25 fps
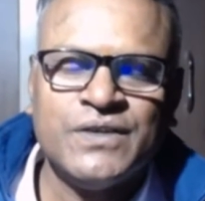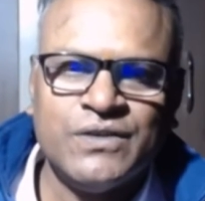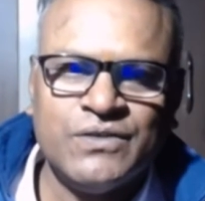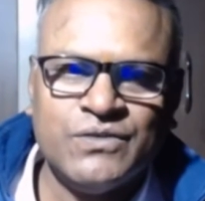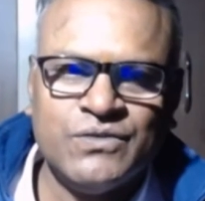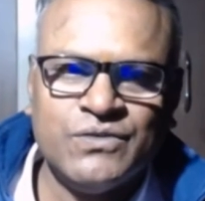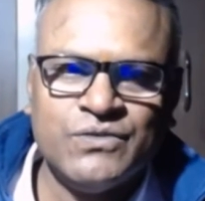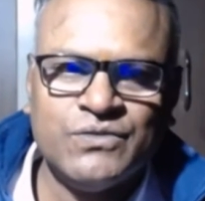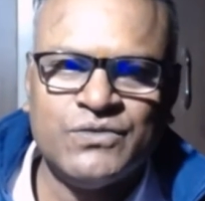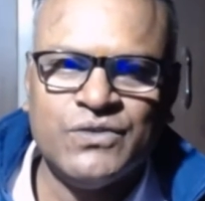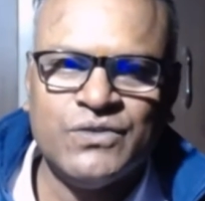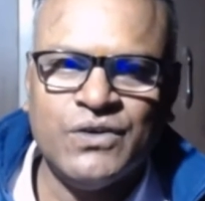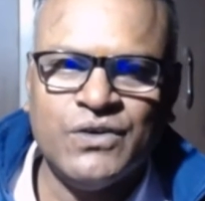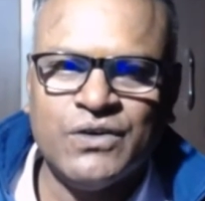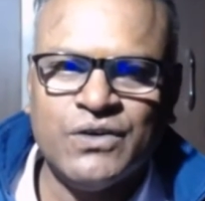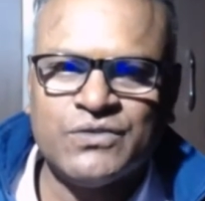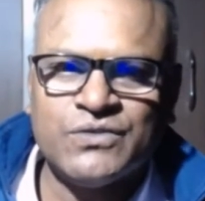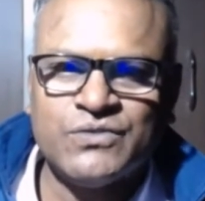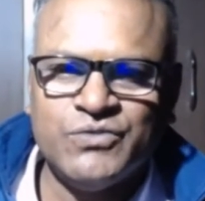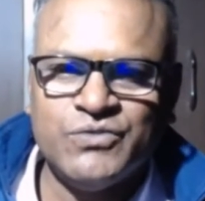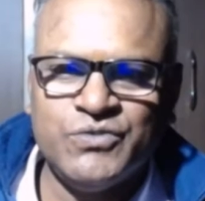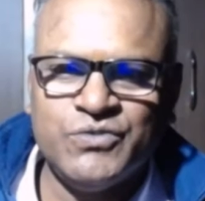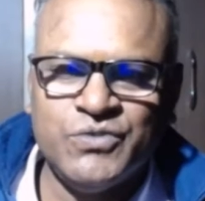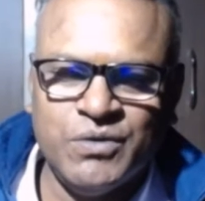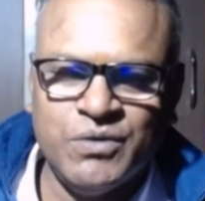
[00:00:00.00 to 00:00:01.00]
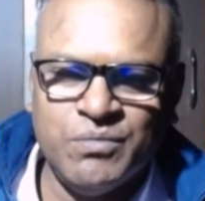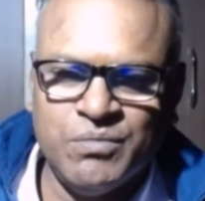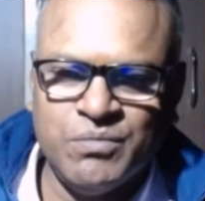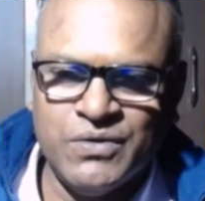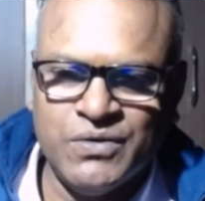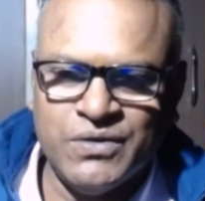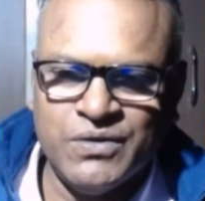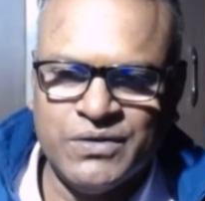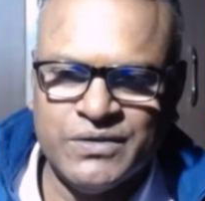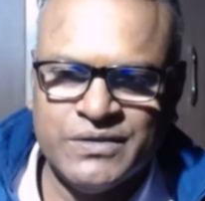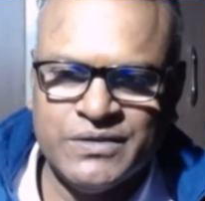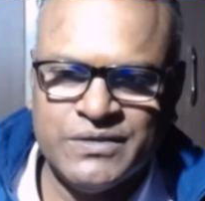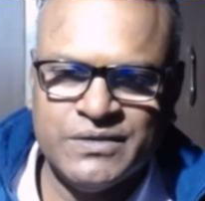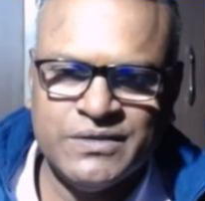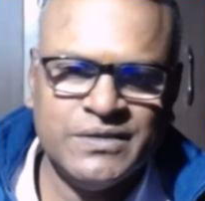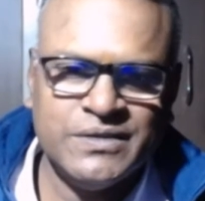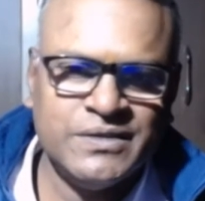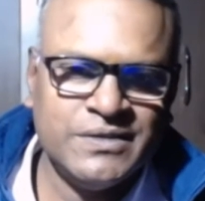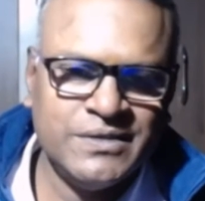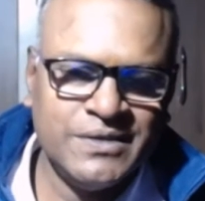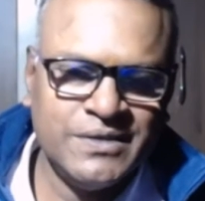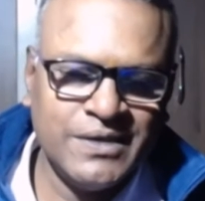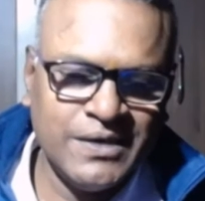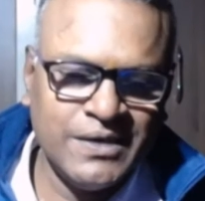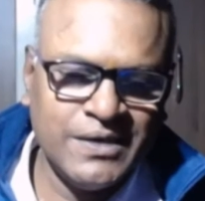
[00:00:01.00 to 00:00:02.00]
To talk to your
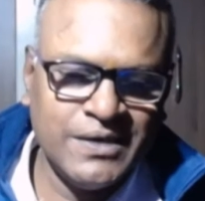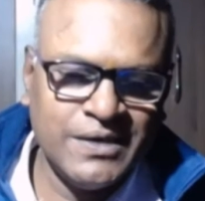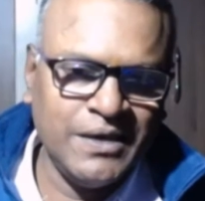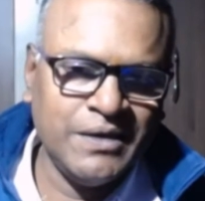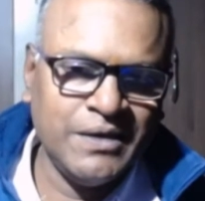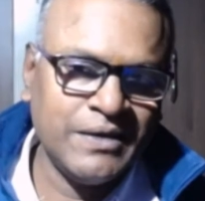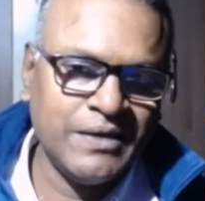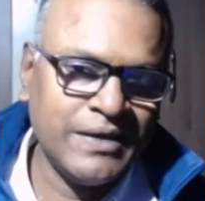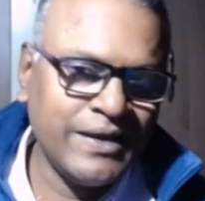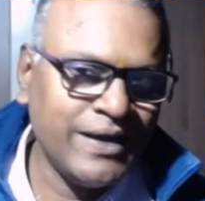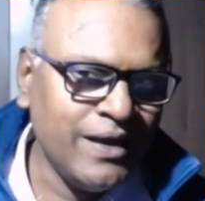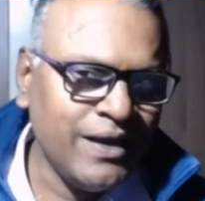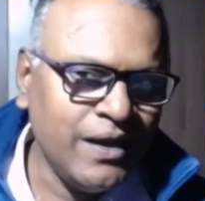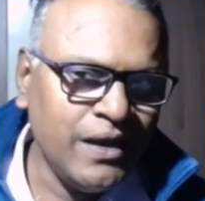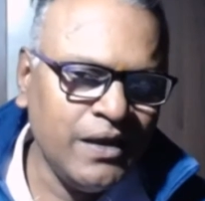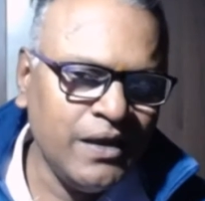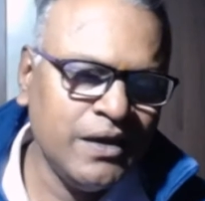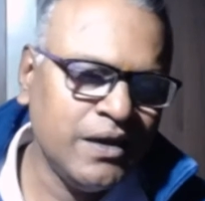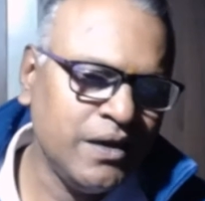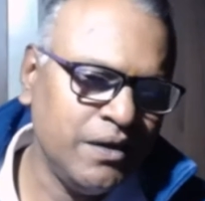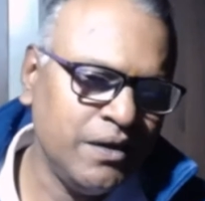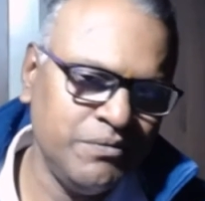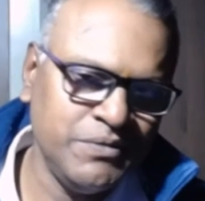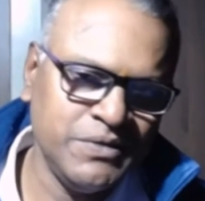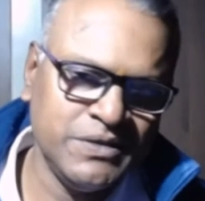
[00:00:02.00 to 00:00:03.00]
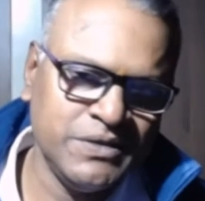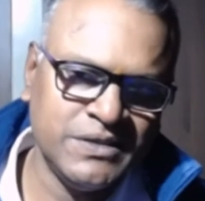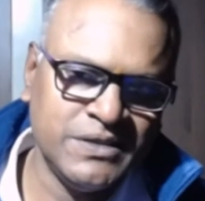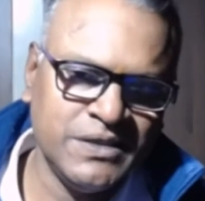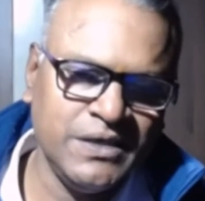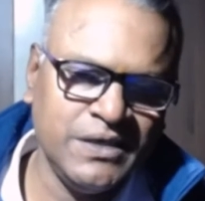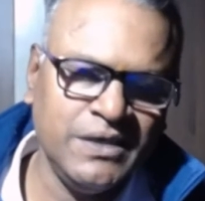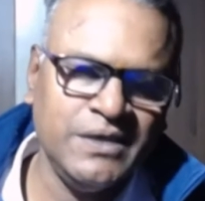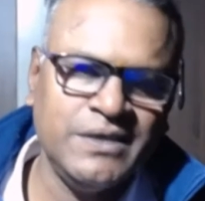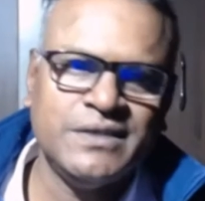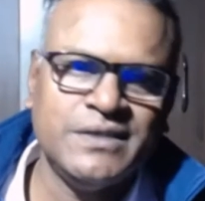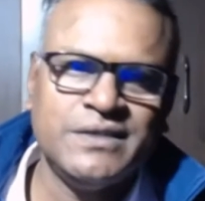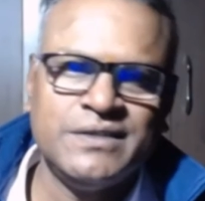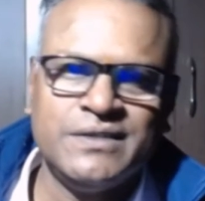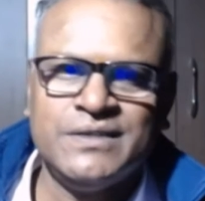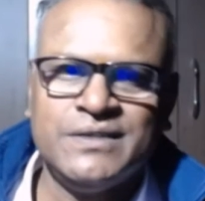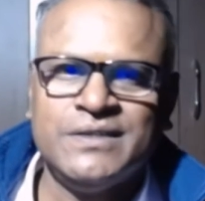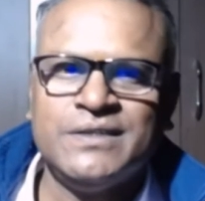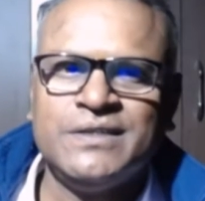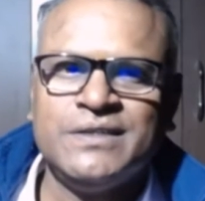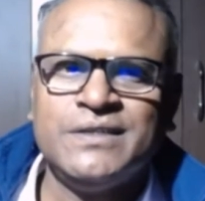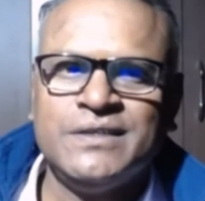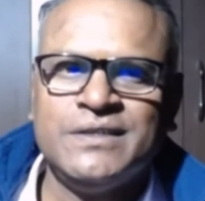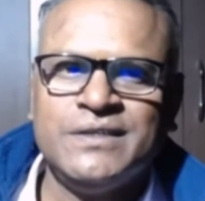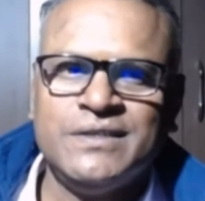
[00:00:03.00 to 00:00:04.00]
boss. That time, can I come in, sir?
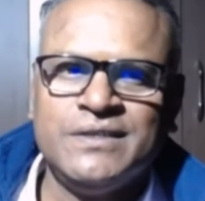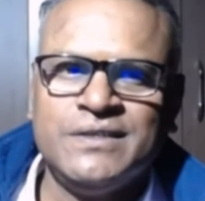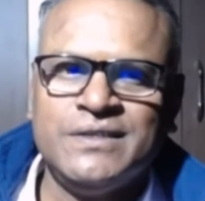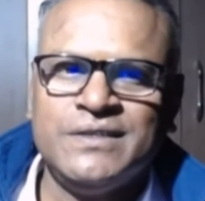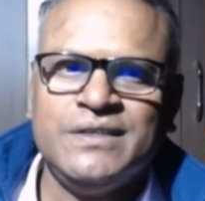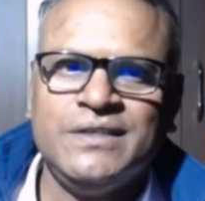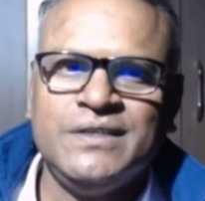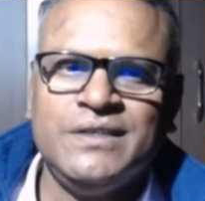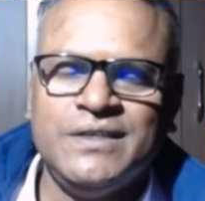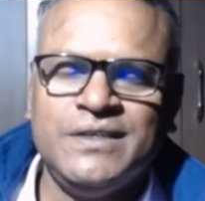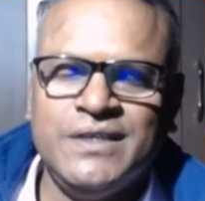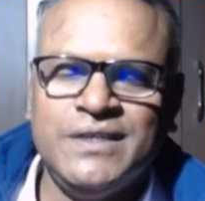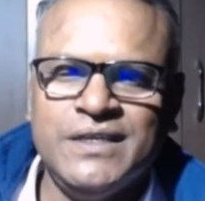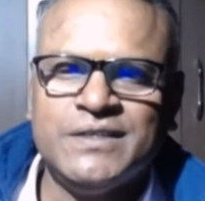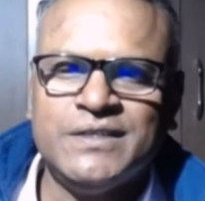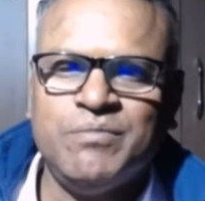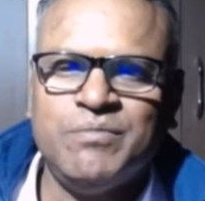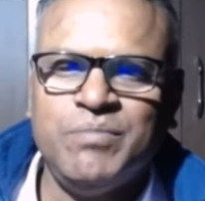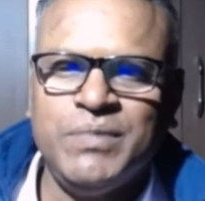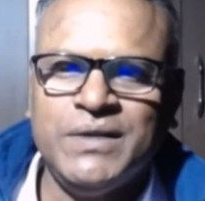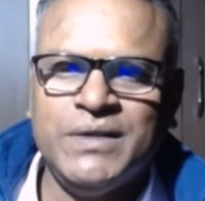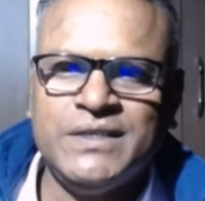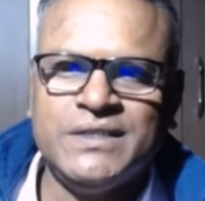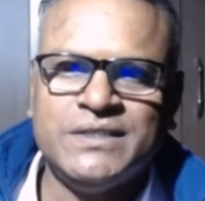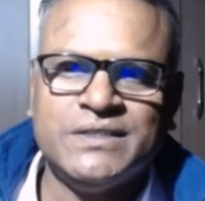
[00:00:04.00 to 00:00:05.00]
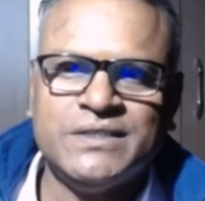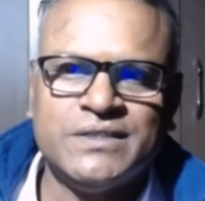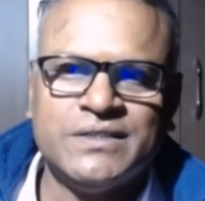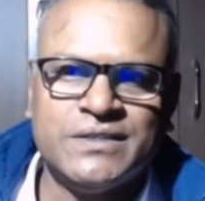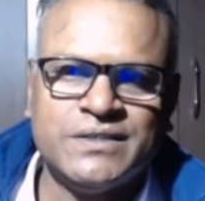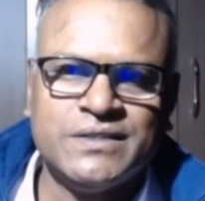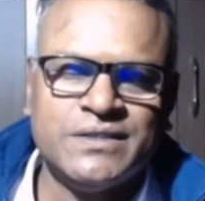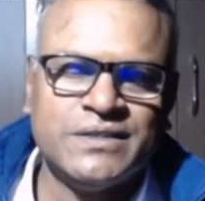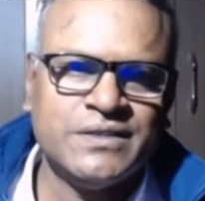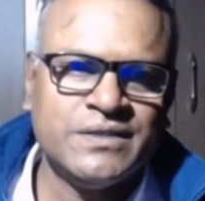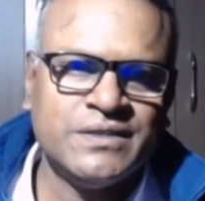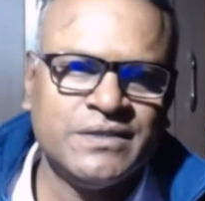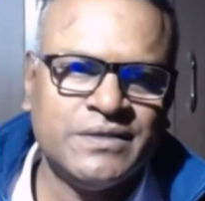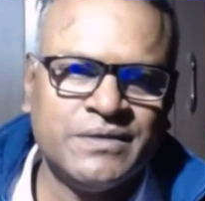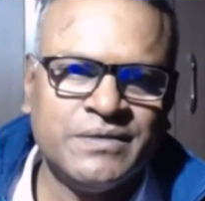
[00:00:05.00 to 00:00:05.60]
Yes, please.